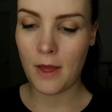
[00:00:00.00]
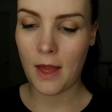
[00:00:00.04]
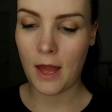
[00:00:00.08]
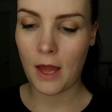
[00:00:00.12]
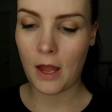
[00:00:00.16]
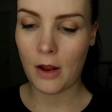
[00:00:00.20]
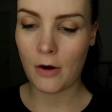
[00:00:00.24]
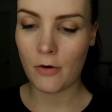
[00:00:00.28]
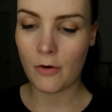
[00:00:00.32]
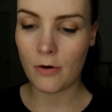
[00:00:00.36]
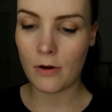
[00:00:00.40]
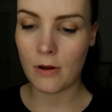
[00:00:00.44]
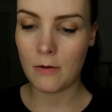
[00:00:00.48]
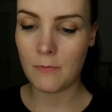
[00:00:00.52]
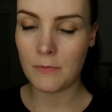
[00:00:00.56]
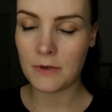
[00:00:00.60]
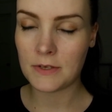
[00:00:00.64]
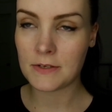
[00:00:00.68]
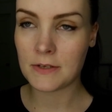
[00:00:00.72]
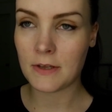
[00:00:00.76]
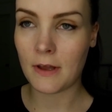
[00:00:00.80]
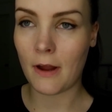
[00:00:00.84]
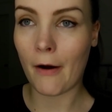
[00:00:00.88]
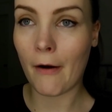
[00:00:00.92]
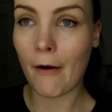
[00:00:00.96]
Heron
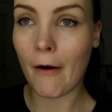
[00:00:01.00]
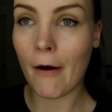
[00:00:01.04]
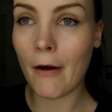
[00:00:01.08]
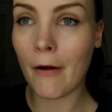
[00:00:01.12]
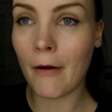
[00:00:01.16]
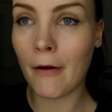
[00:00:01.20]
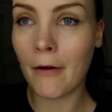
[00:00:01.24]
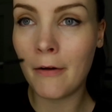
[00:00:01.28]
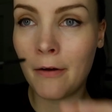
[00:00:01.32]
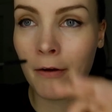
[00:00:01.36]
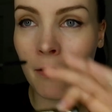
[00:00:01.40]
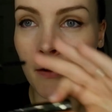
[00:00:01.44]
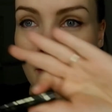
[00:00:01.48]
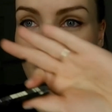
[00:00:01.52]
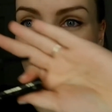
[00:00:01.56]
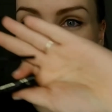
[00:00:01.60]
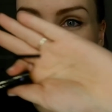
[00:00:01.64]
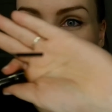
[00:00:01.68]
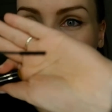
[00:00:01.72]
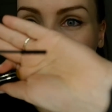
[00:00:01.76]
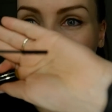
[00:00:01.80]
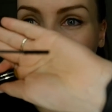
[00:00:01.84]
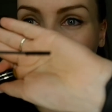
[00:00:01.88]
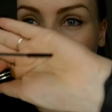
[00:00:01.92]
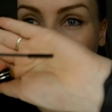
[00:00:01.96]
mascara.
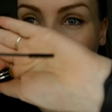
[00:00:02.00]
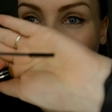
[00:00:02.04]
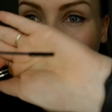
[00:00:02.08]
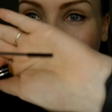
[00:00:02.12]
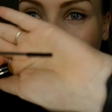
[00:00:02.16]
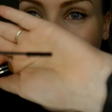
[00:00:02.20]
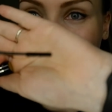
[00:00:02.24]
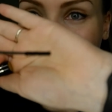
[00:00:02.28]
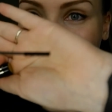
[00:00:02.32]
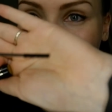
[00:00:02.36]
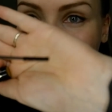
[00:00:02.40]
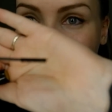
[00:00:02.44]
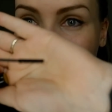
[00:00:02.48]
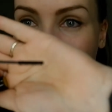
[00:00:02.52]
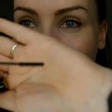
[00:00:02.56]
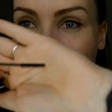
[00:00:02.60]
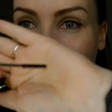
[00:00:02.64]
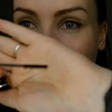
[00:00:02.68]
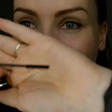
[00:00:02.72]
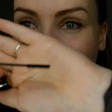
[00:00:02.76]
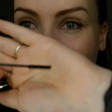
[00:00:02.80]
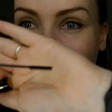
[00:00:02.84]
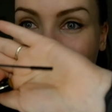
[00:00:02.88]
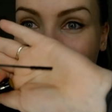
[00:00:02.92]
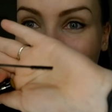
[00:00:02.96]
That is
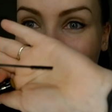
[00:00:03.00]
a